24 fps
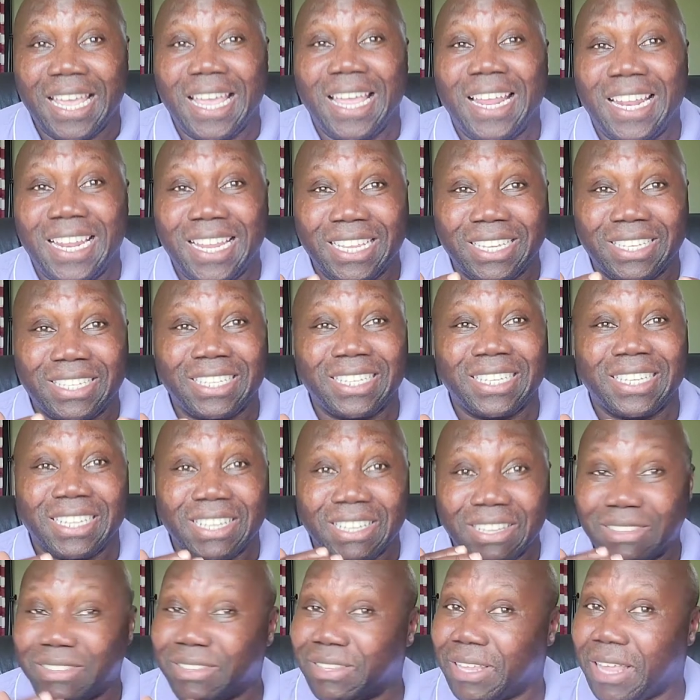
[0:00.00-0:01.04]
it is
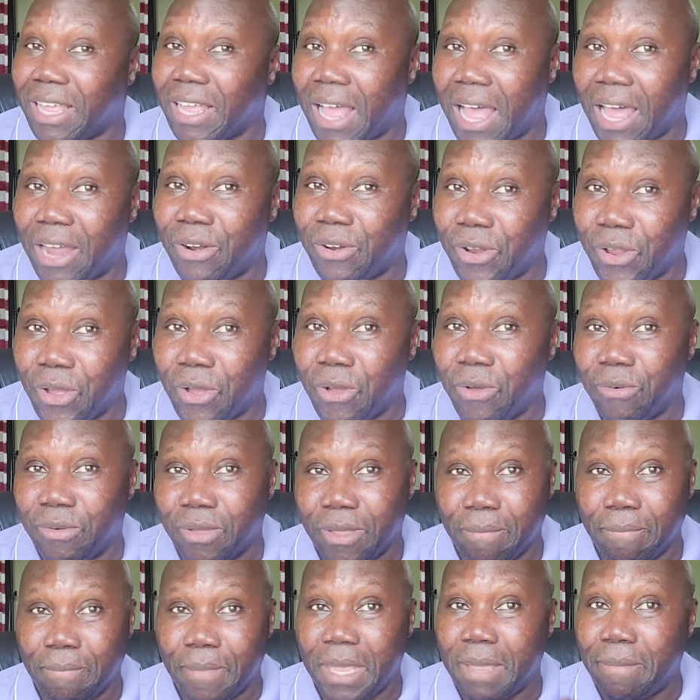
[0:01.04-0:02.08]
I don't
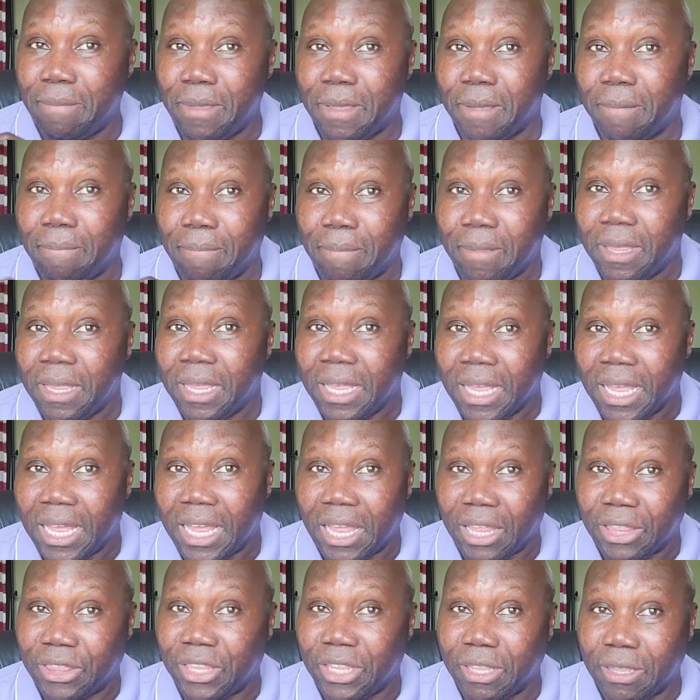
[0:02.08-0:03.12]
know, it may be a,
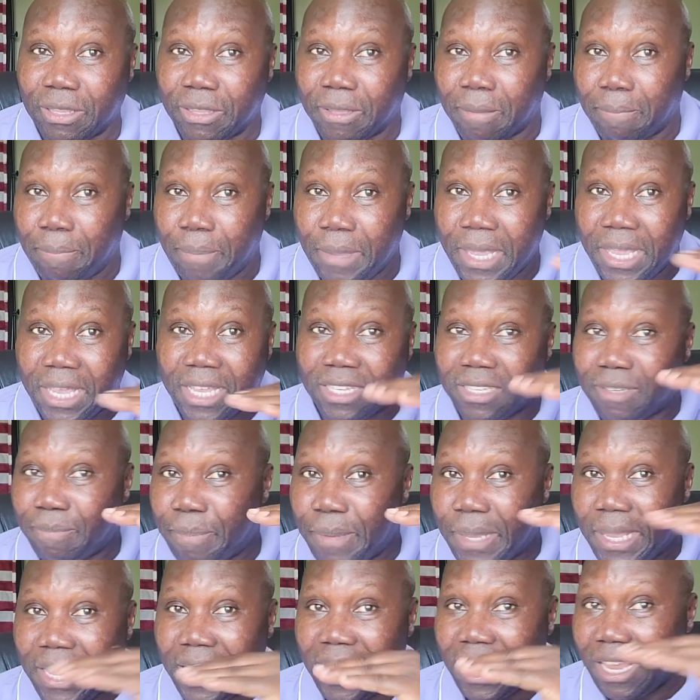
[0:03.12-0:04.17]
uh, the the peak is
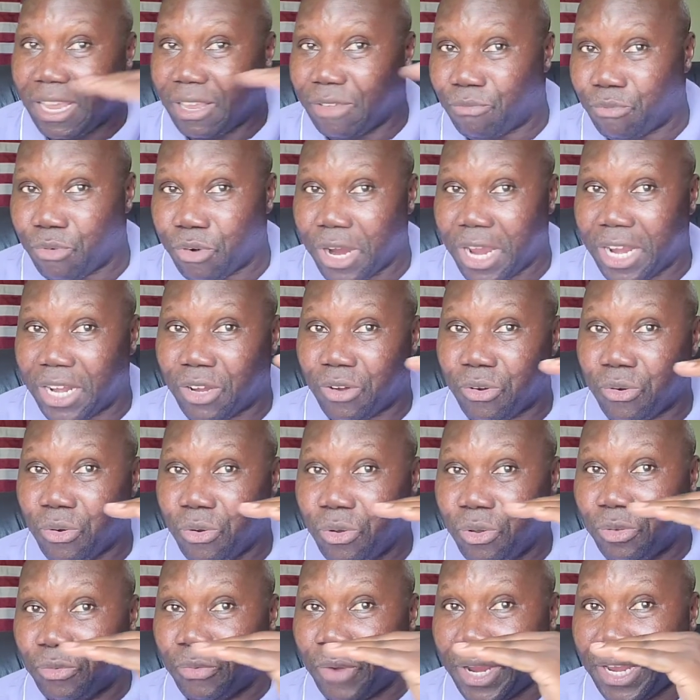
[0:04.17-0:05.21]
peaking. We're at a
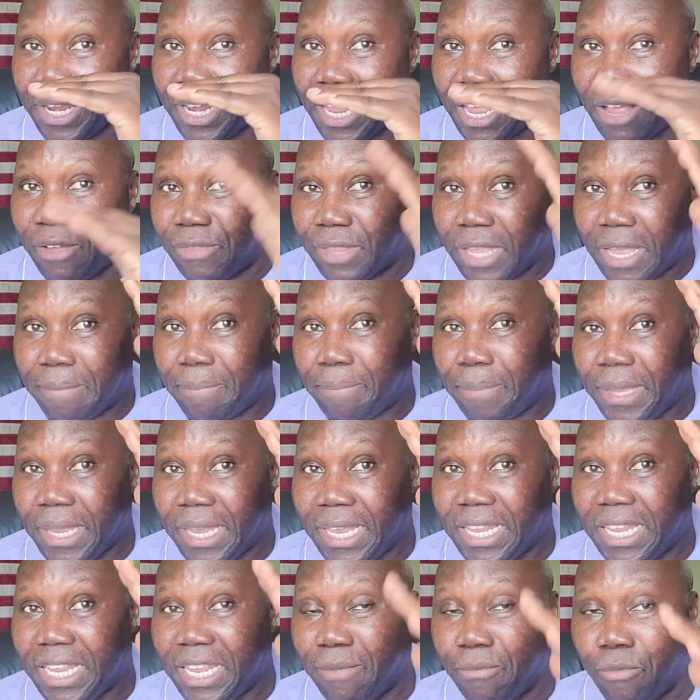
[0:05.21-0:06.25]
cruise right now, not
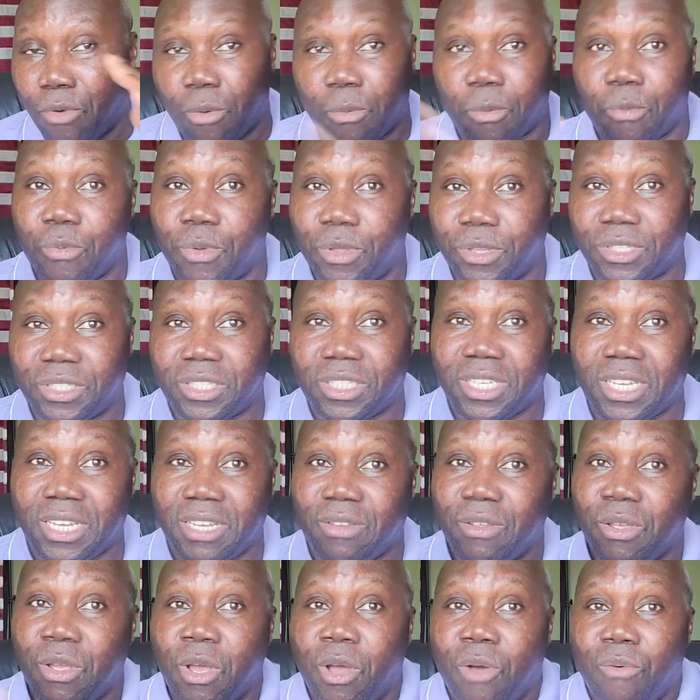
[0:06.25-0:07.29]
peaking anymore. We'll
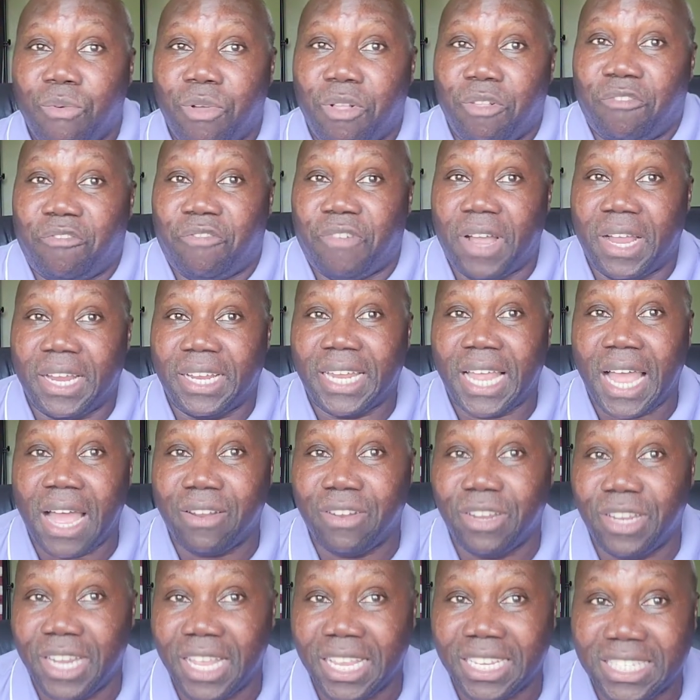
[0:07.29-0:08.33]
see. We'll find
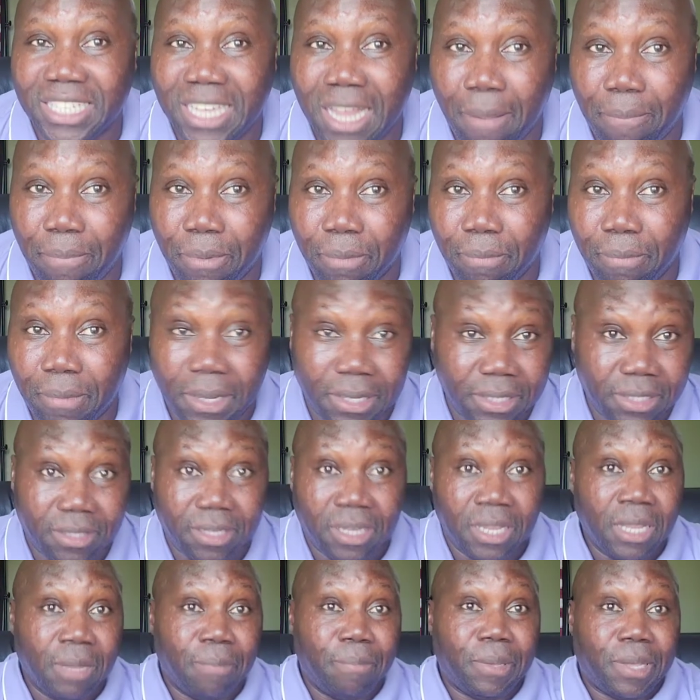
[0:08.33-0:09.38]
out in the next couple of months
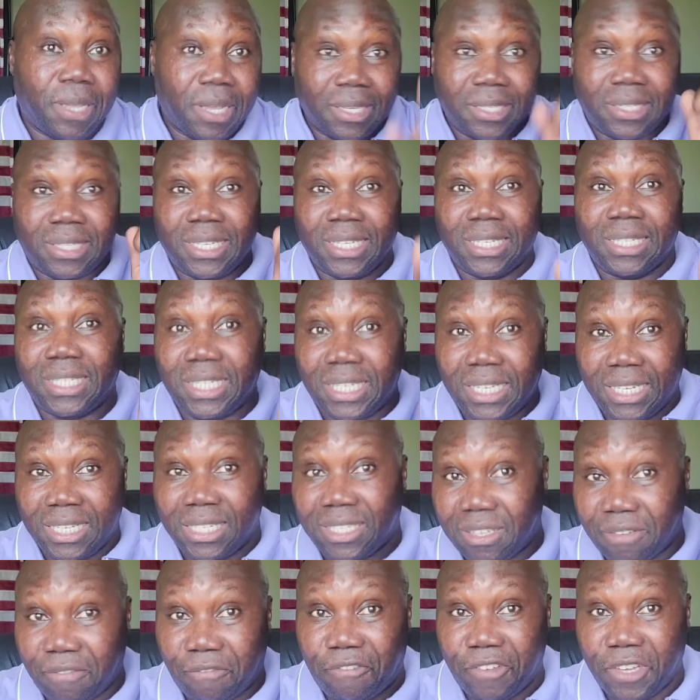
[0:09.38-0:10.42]
because this is the